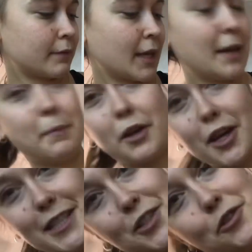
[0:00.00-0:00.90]
Because
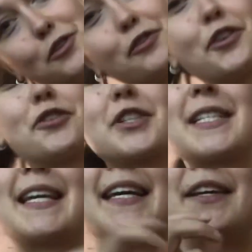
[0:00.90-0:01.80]
it's good for your
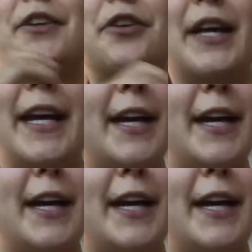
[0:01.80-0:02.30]
skin, your hair,